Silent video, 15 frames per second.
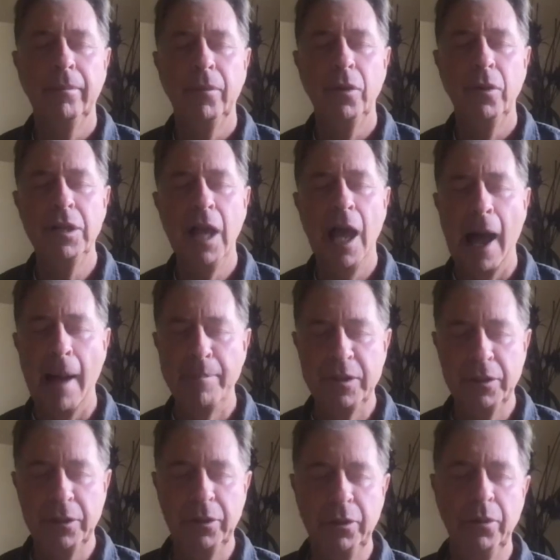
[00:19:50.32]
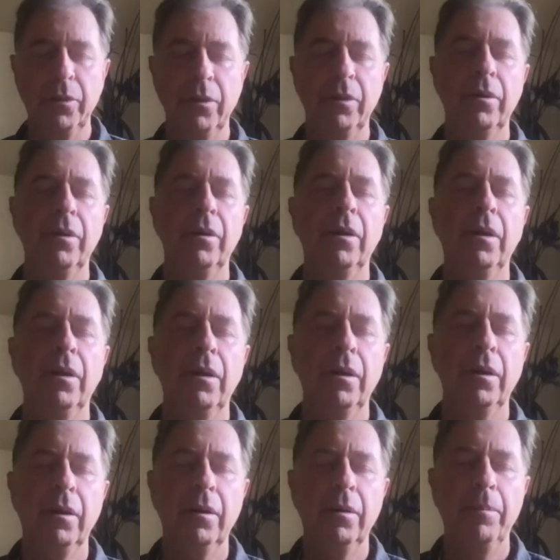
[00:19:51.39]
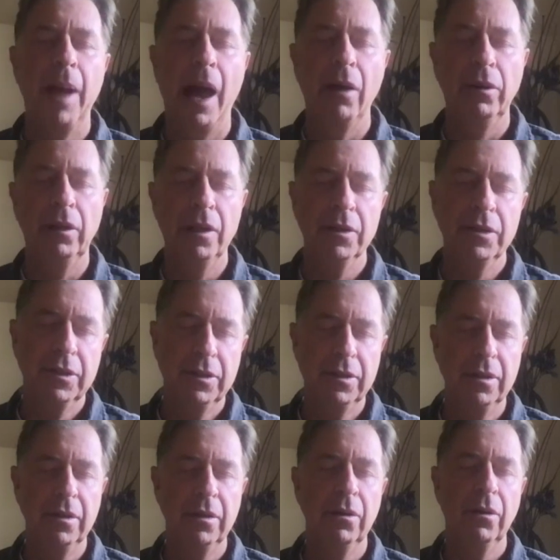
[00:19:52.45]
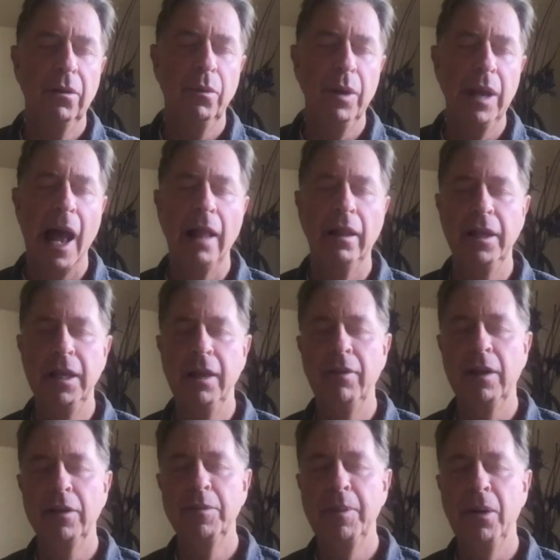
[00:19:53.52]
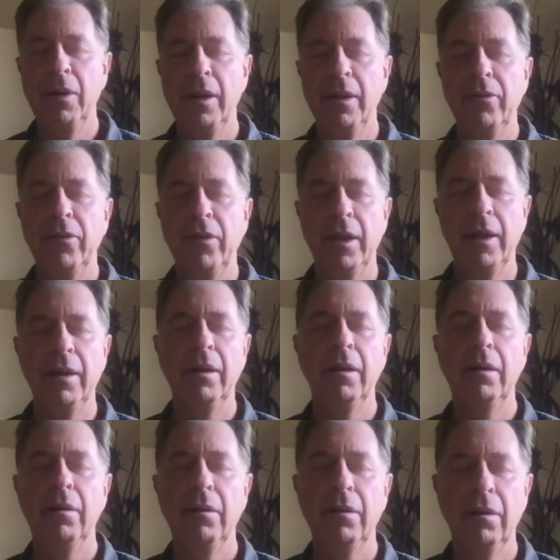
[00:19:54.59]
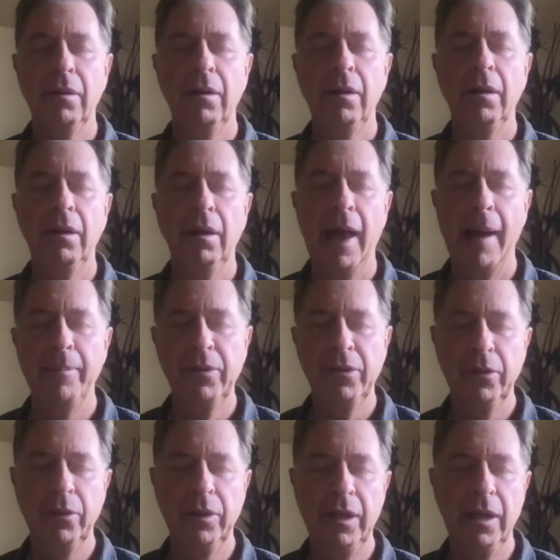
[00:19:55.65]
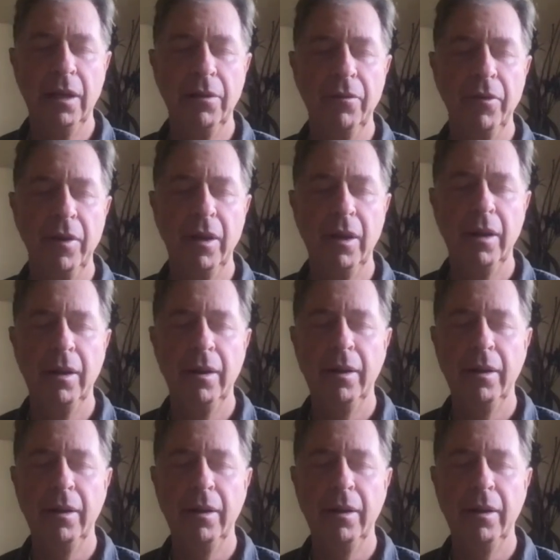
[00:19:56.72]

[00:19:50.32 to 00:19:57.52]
There's the absolute boundless reality of experiencing, absolutely infinite